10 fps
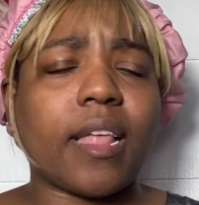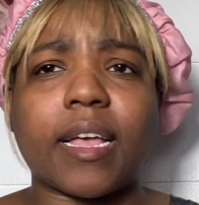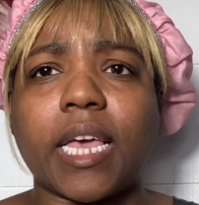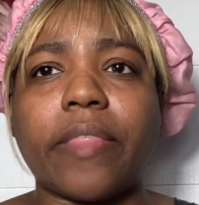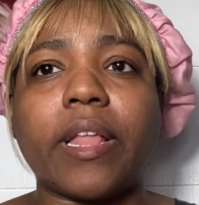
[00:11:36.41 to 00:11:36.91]

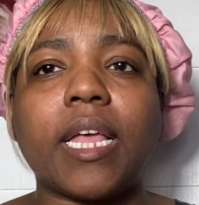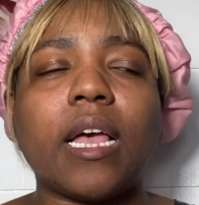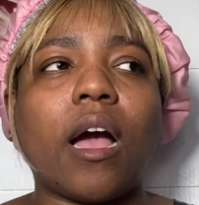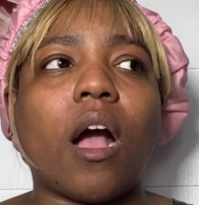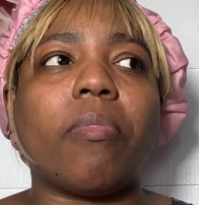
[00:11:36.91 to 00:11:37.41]
like, and
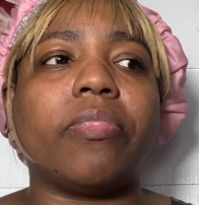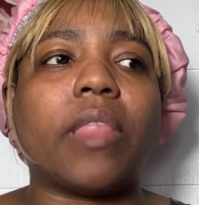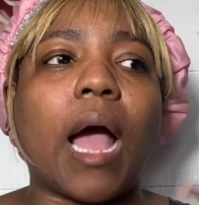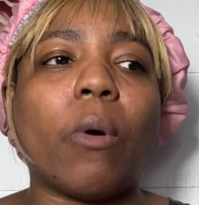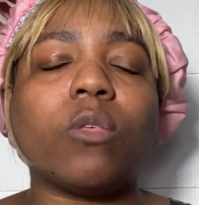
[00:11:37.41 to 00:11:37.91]
then
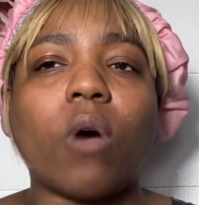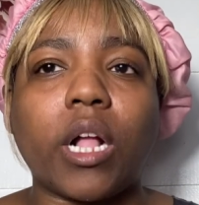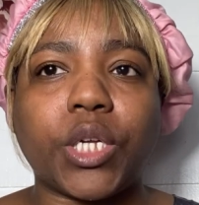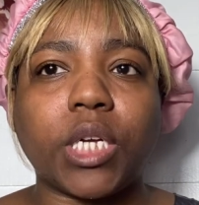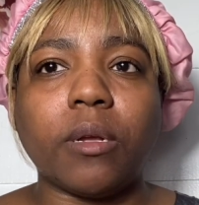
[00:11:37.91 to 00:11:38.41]
I was
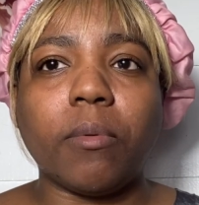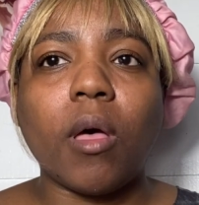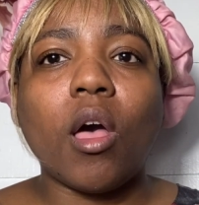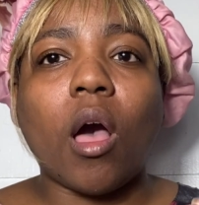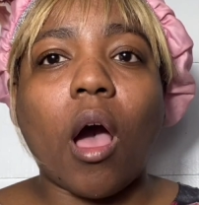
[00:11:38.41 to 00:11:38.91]
watching
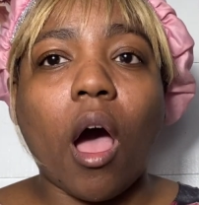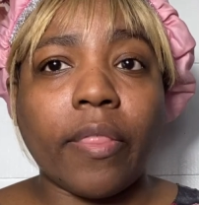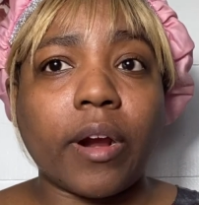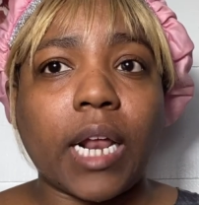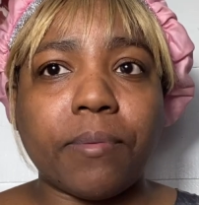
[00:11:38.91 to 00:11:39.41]

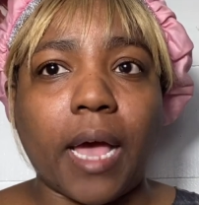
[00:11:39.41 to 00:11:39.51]
other clips.